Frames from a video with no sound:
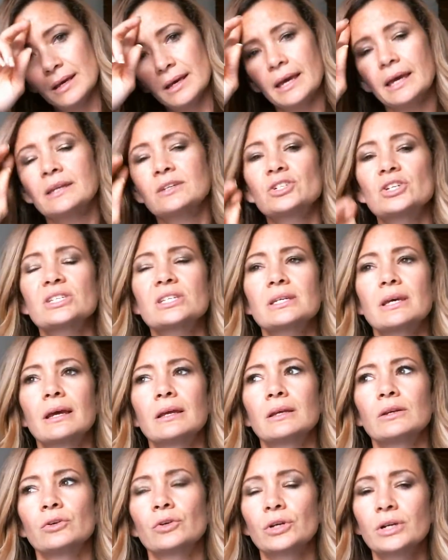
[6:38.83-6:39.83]
And just,
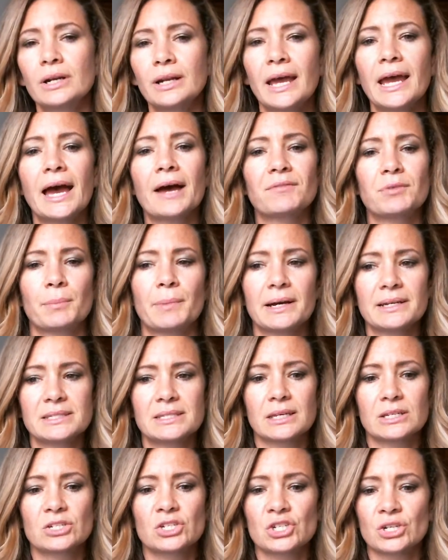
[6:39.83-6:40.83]
you're going to have a
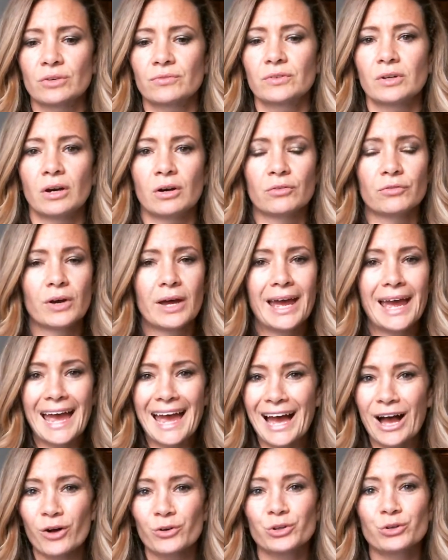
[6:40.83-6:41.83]
mindset shift of
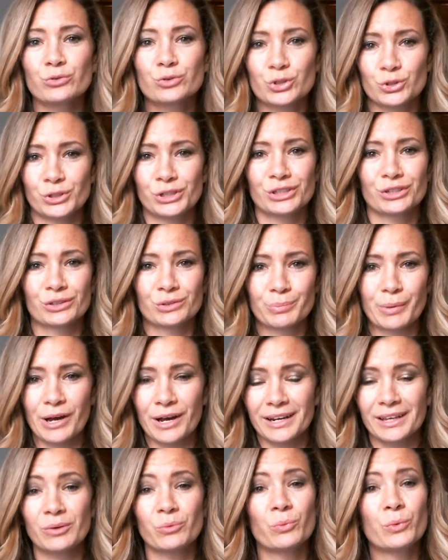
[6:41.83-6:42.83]
how you treat your
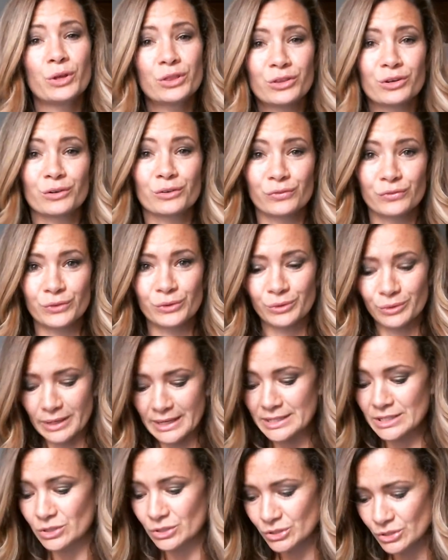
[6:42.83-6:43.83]
body with your food.
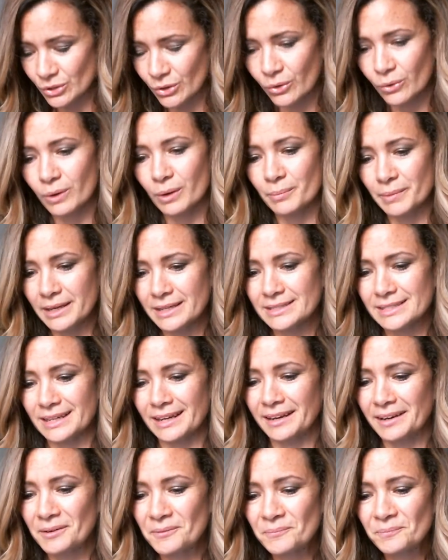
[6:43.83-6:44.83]
It's so amazing.